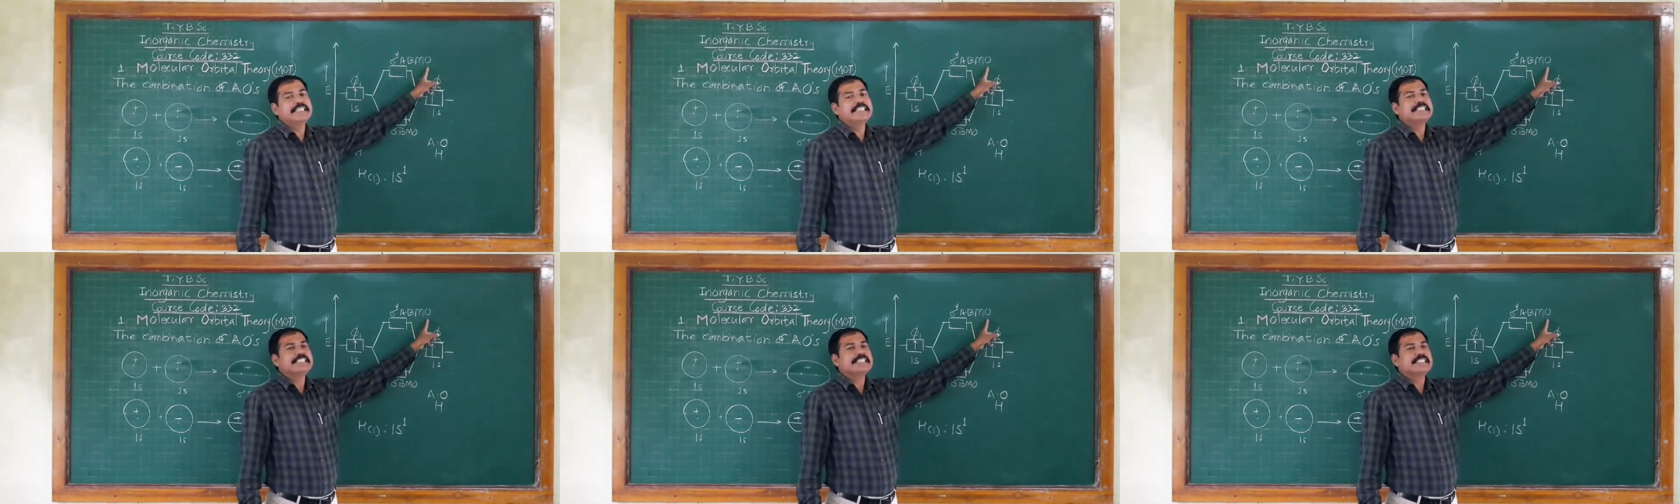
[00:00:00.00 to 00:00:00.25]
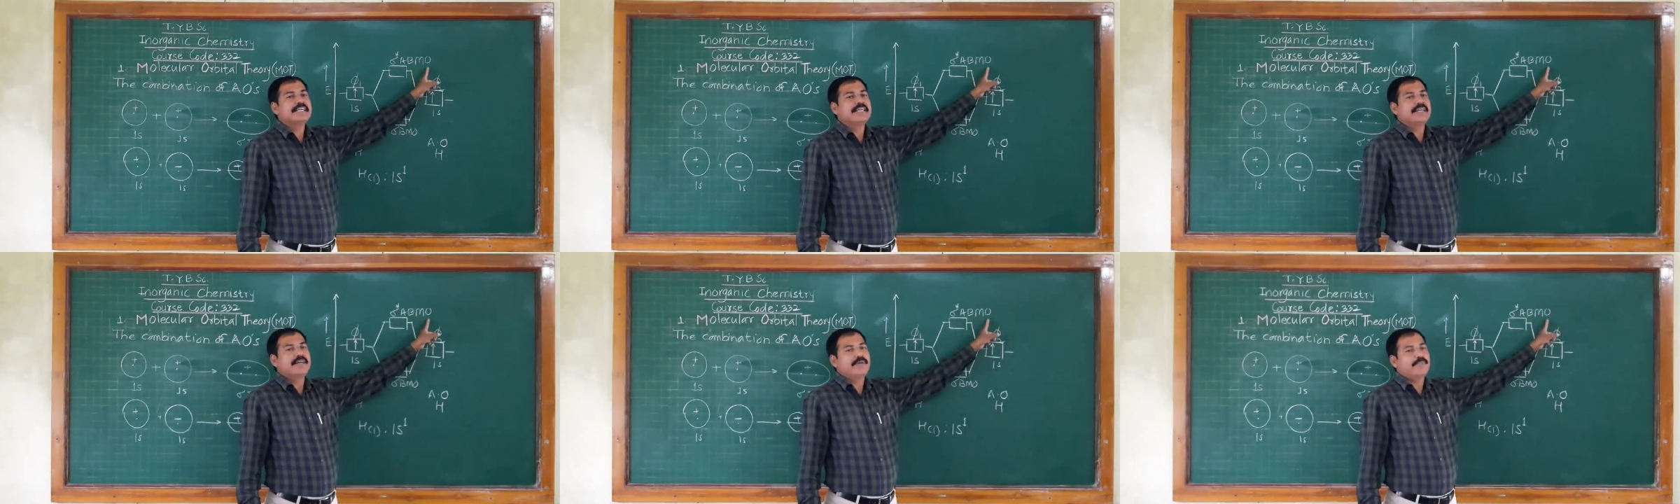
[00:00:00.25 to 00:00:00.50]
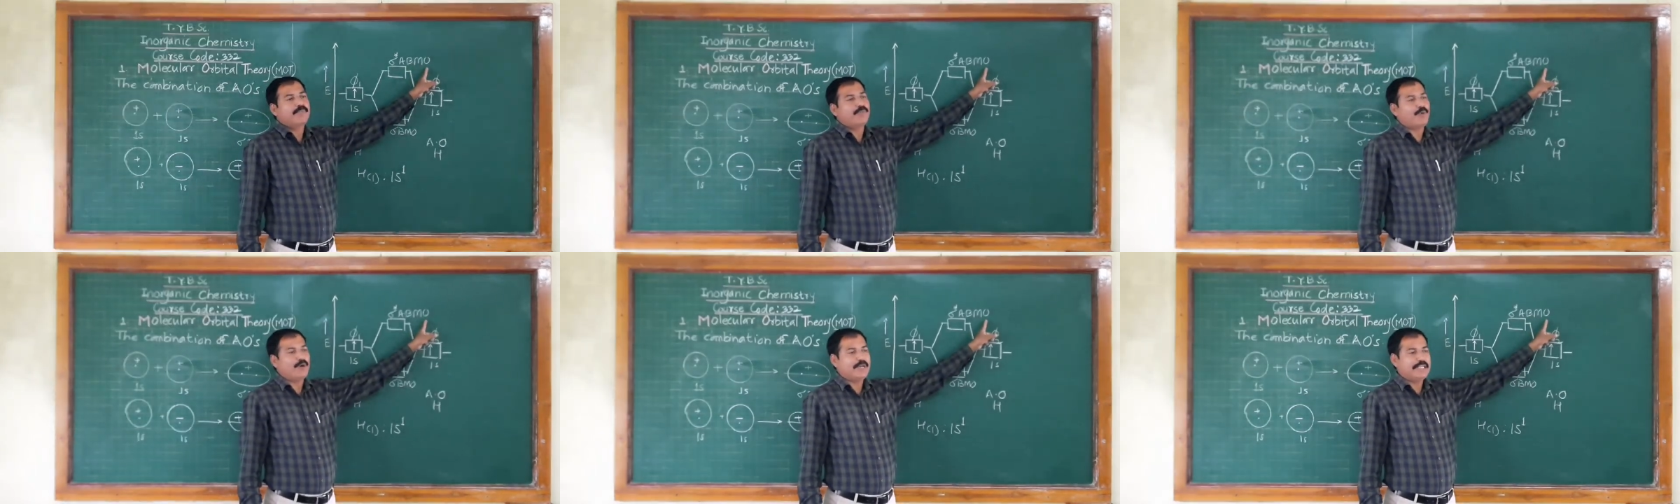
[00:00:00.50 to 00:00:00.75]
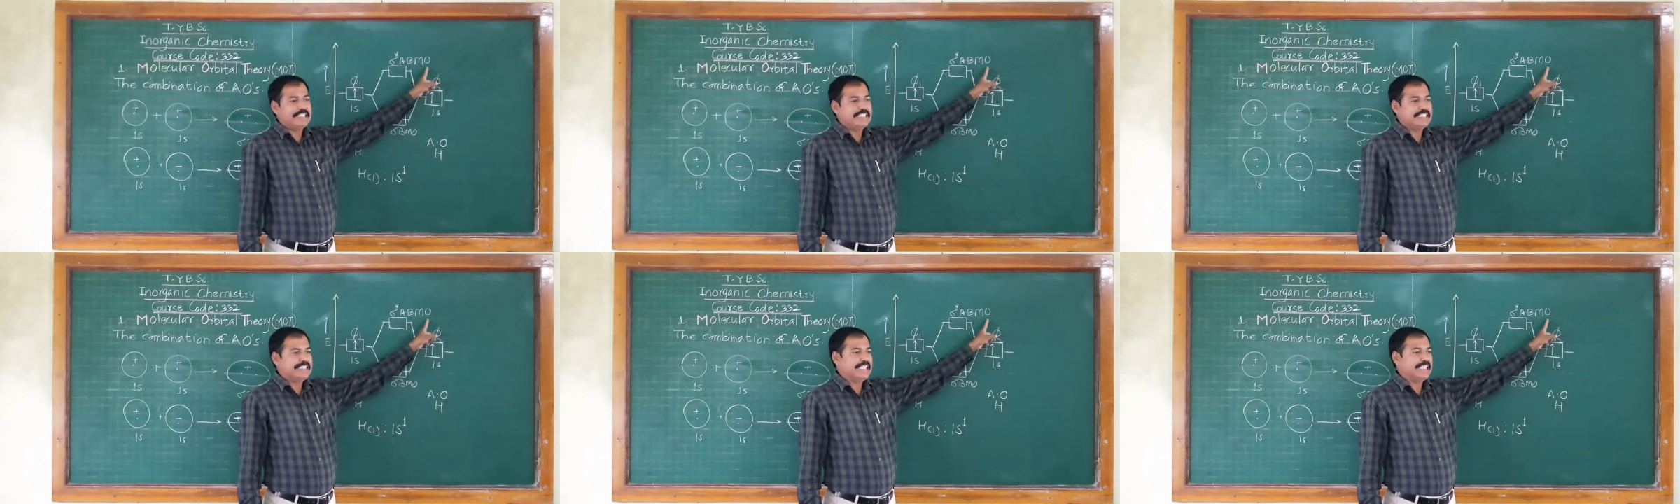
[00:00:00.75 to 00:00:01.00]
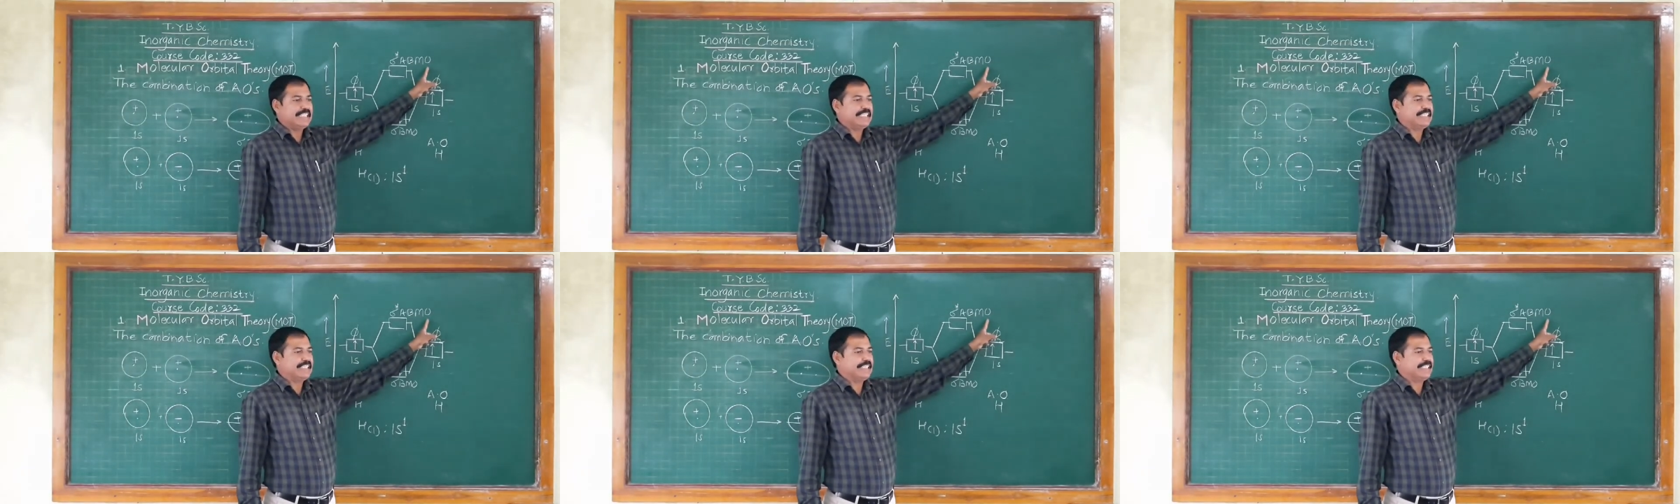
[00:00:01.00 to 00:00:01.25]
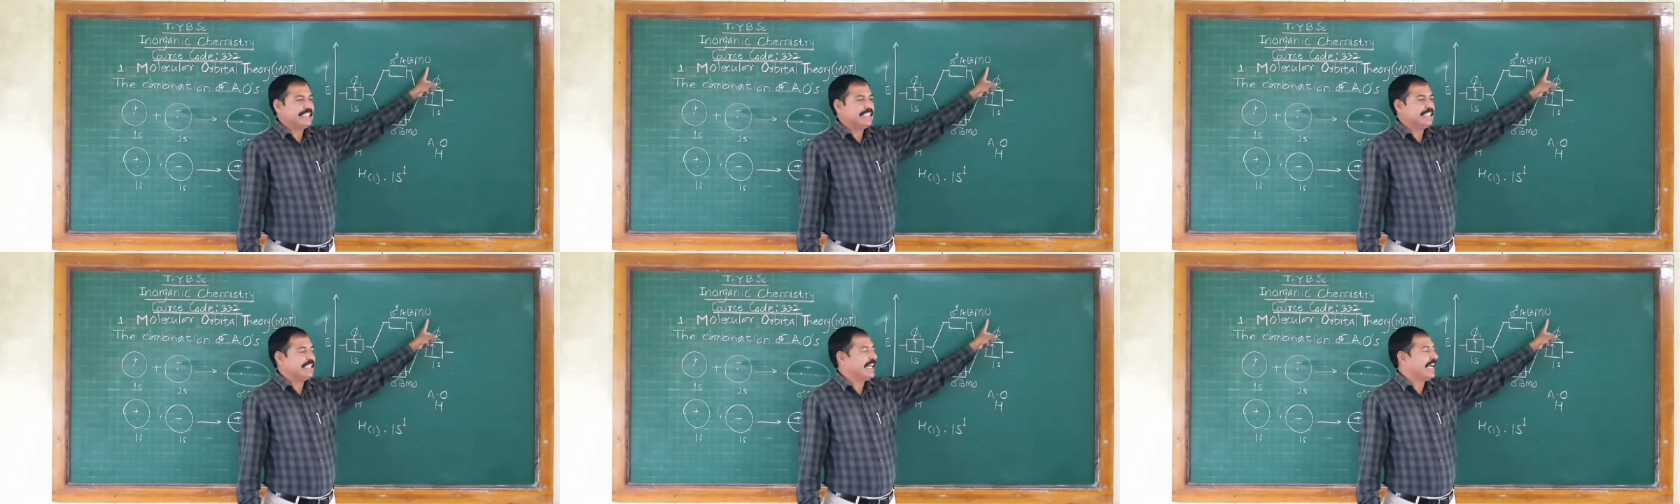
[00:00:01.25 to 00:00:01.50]
is
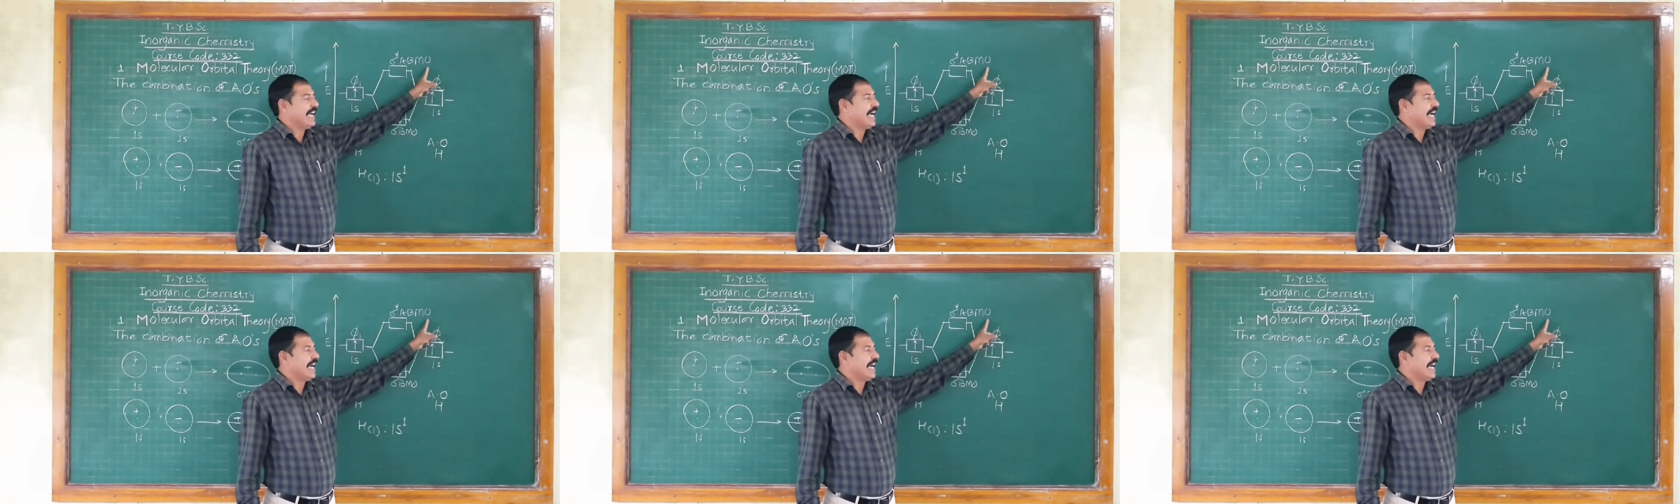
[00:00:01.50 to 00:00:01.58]
polycentric,